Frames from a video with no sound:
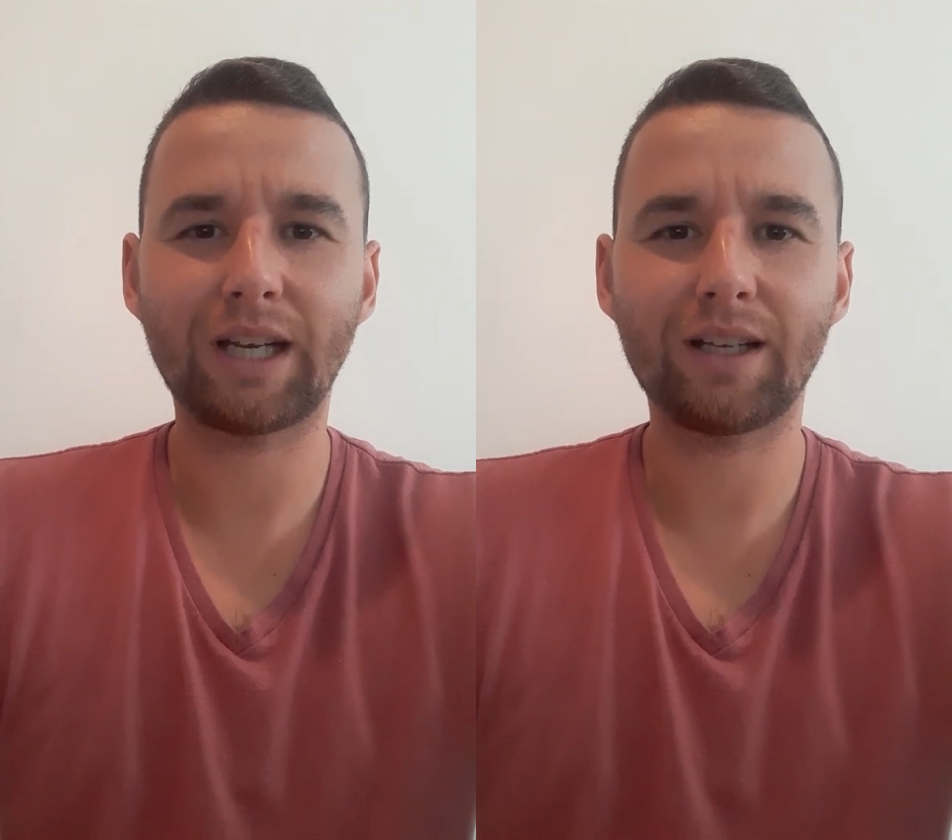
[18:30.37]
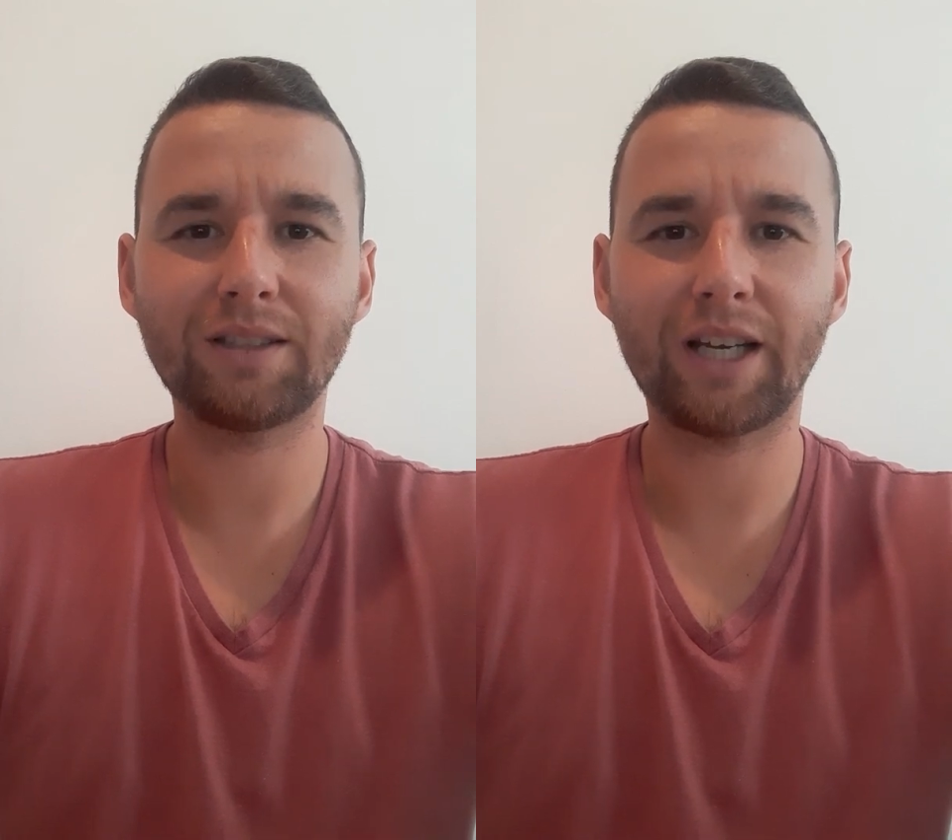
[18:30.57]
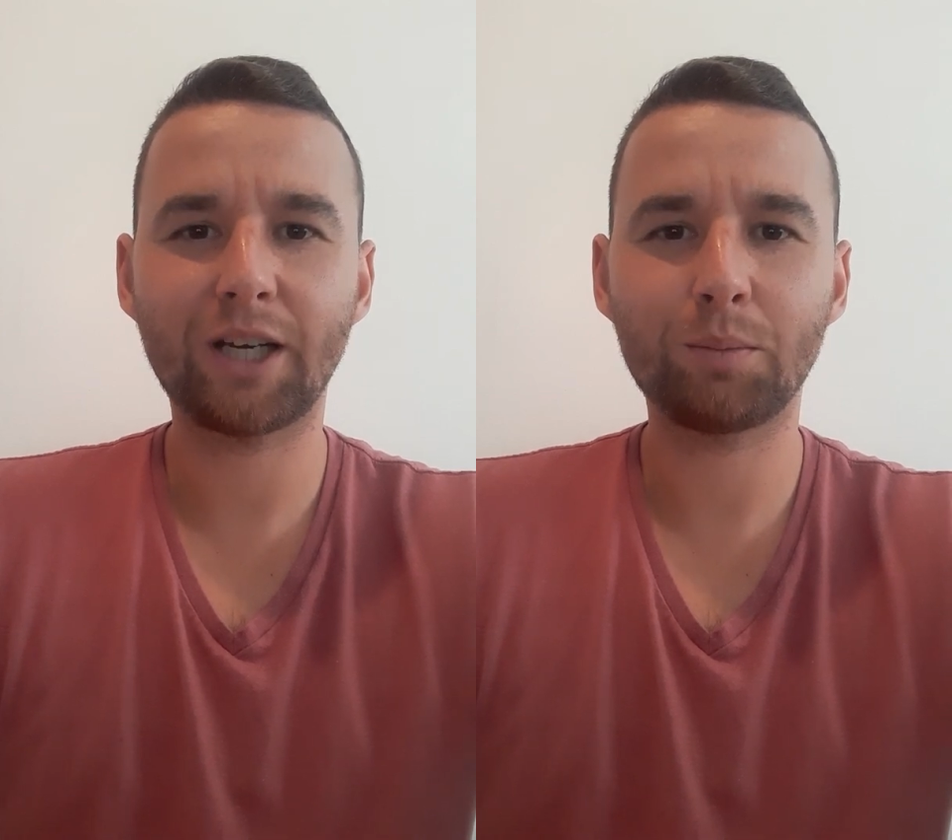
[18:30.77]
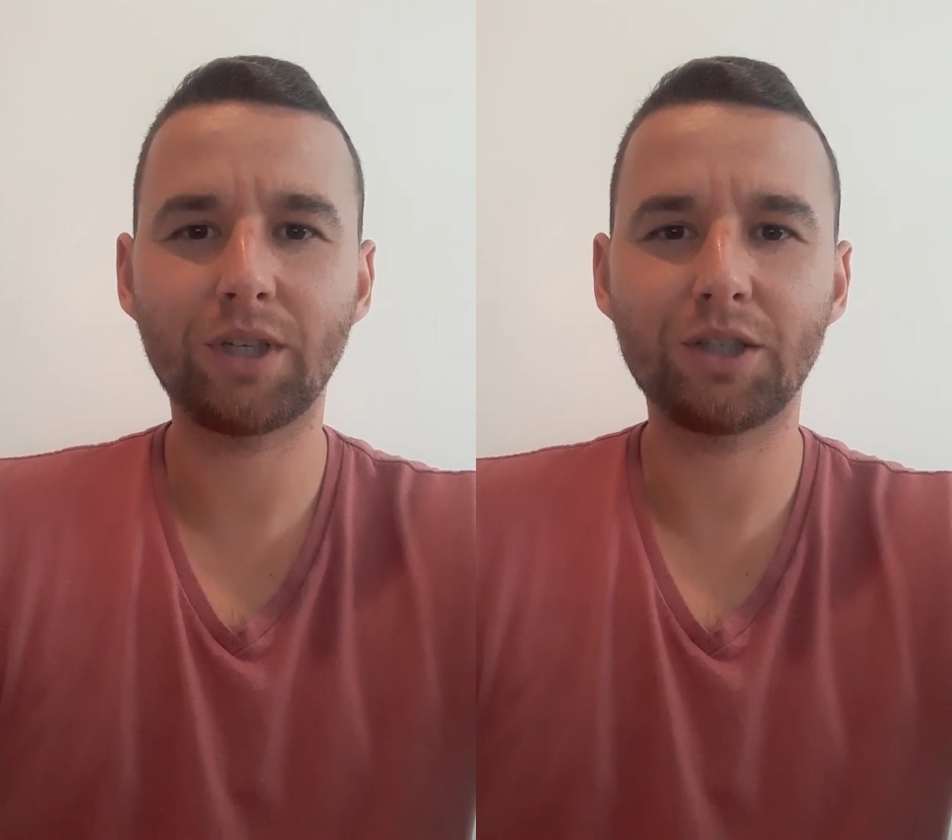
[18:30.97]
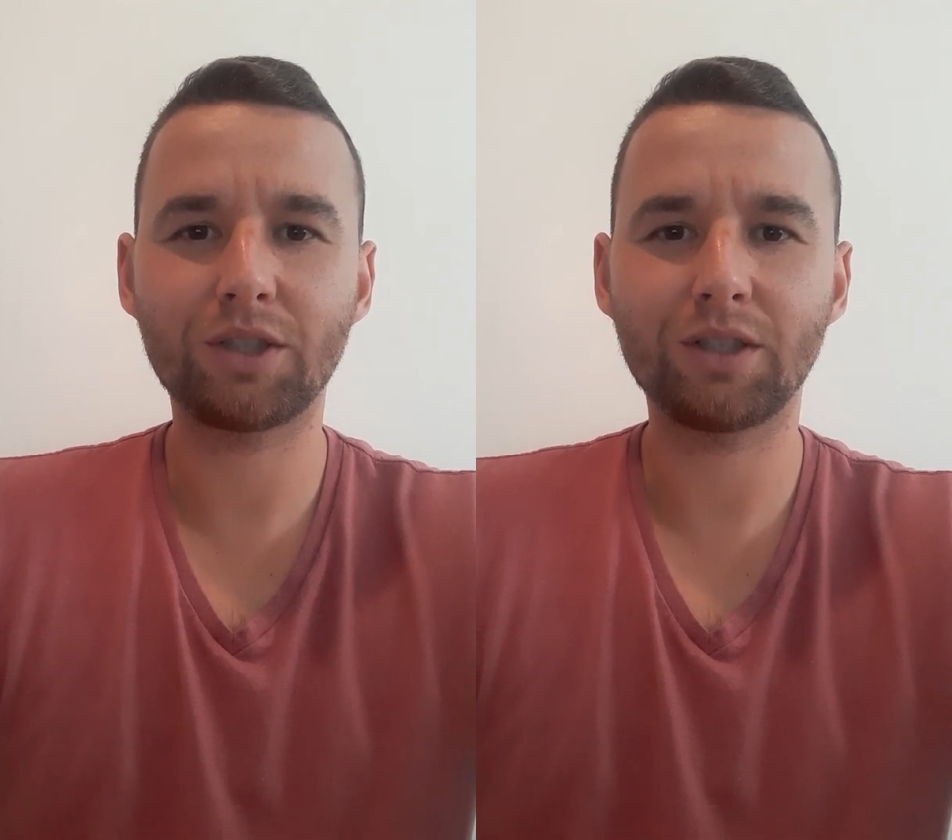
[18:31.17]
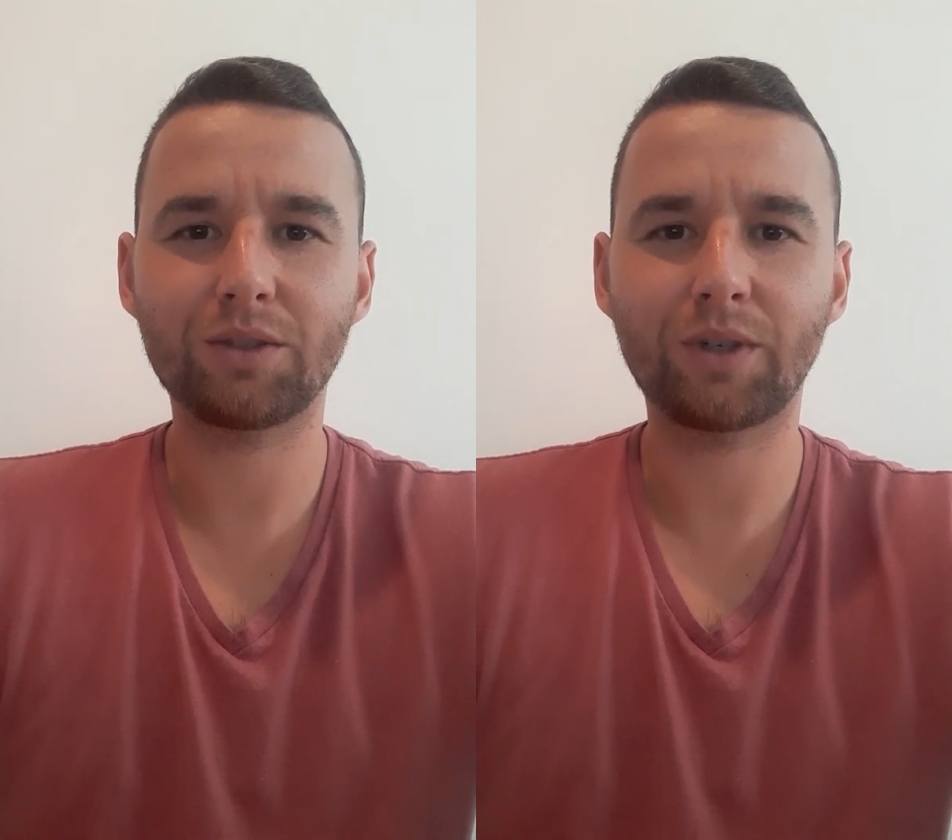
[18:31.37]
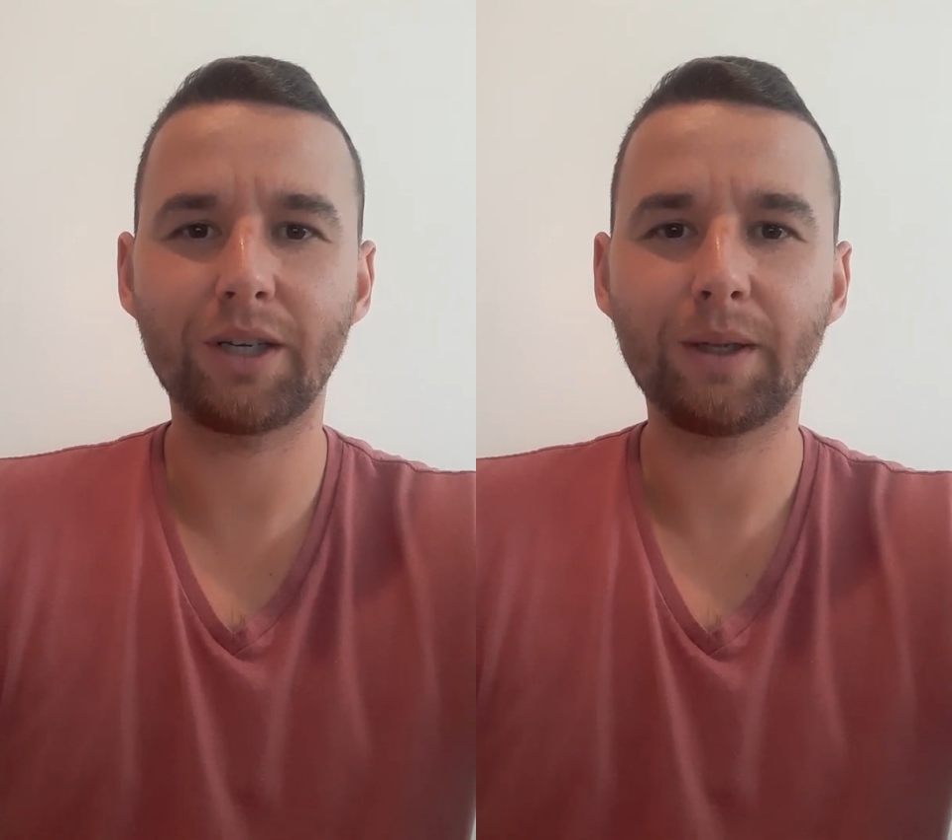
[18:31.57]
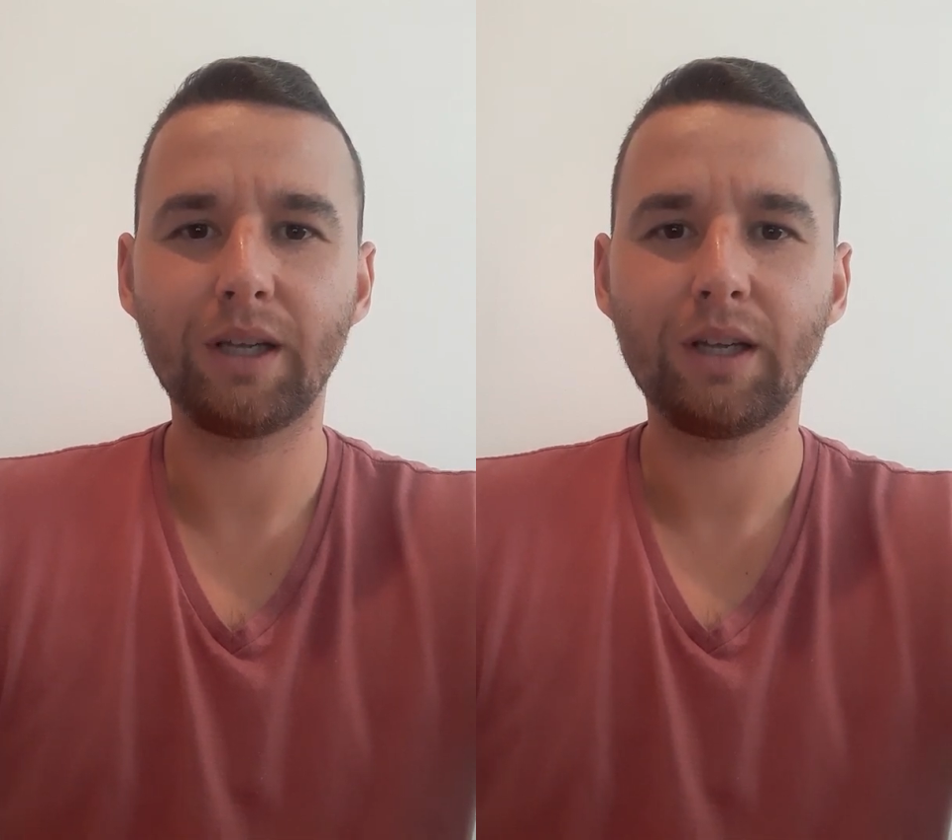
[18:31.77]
as adaptations, right?